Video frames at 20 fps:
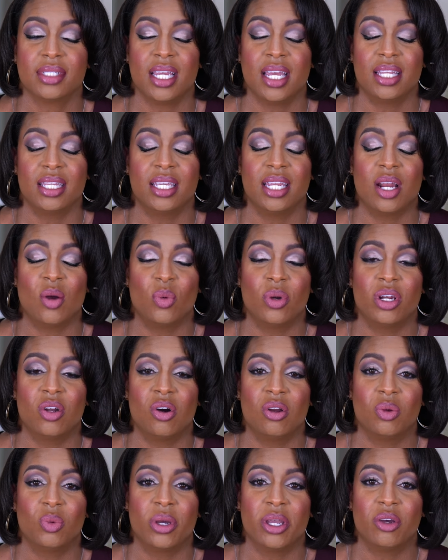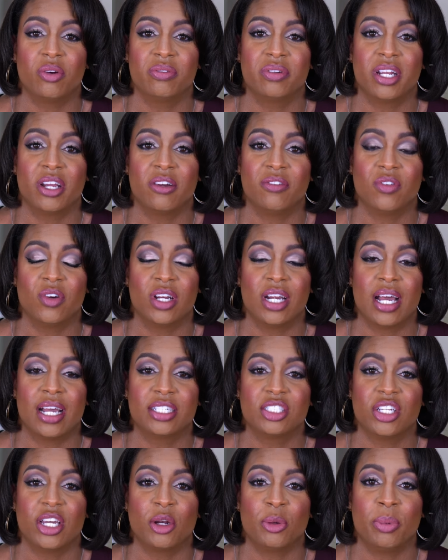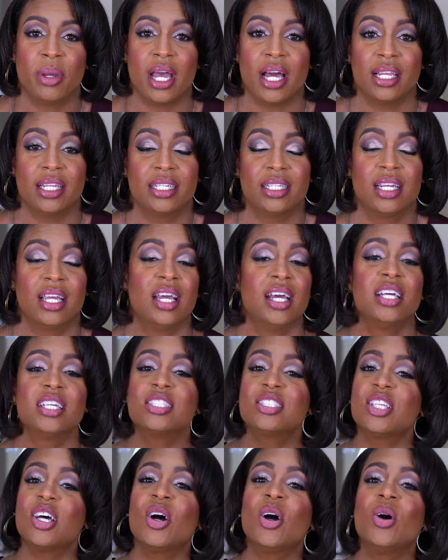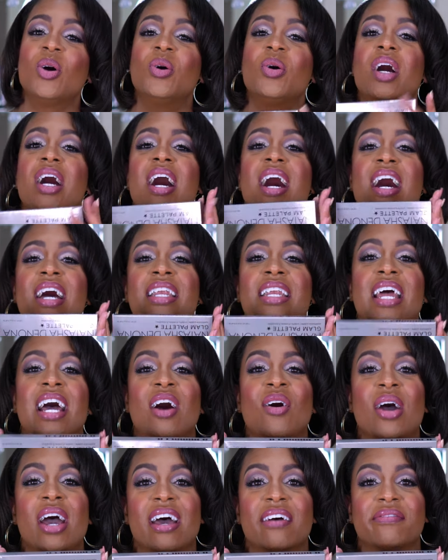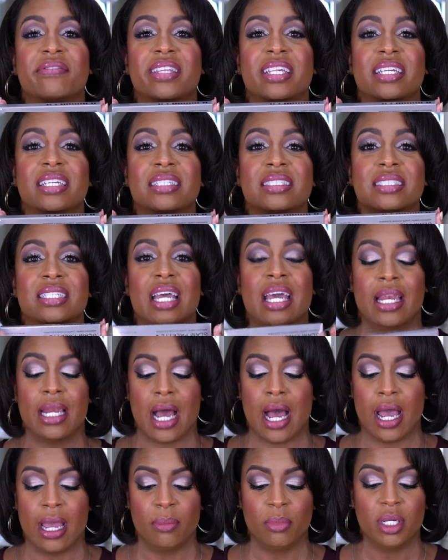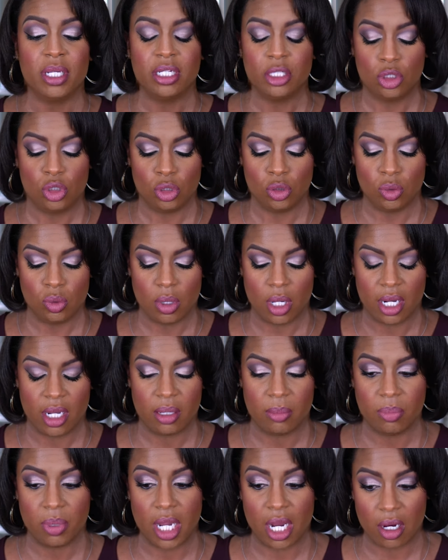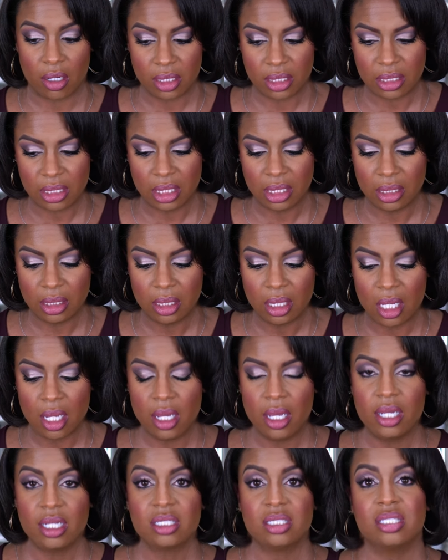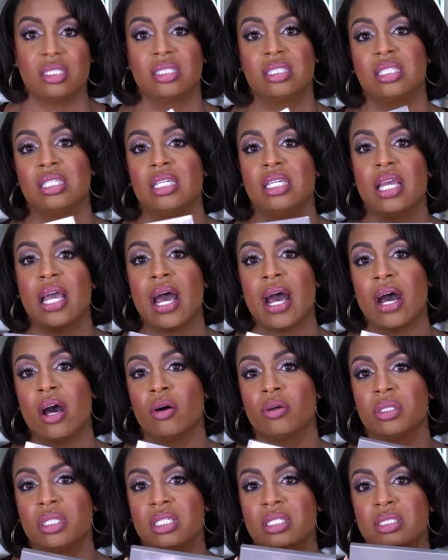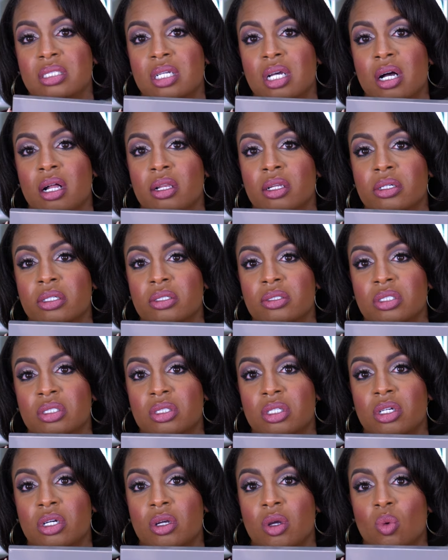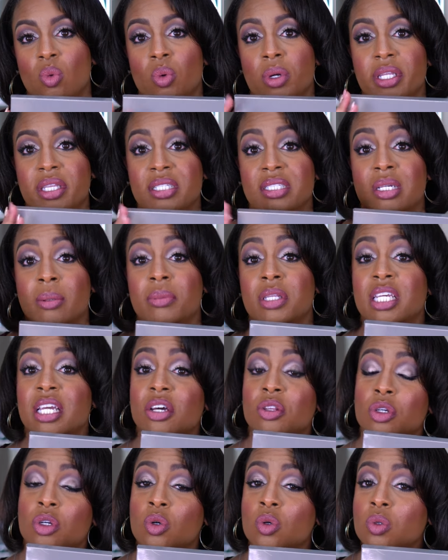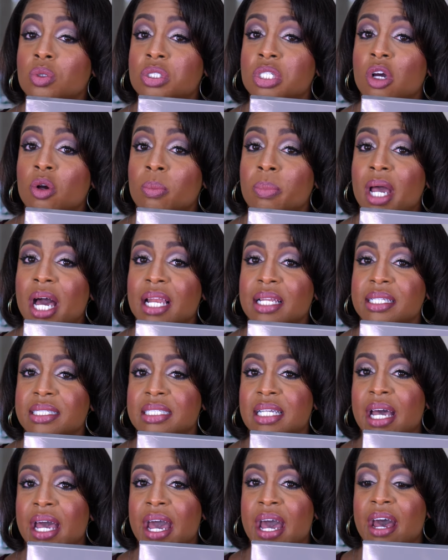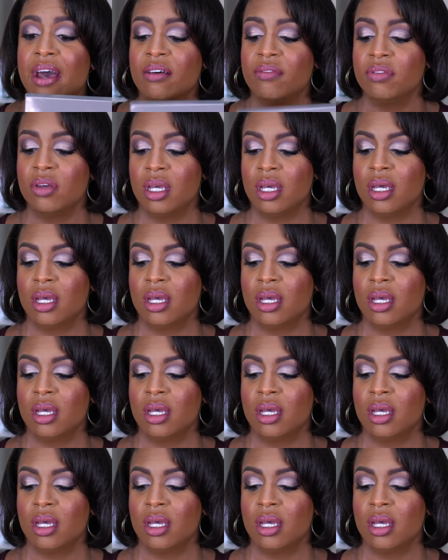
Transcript: And then I went all the way over there for an eyeshadow palette. So I now have this, and I'm gonna do a comparison to see how these colors look with some of the other cool tone palettes I have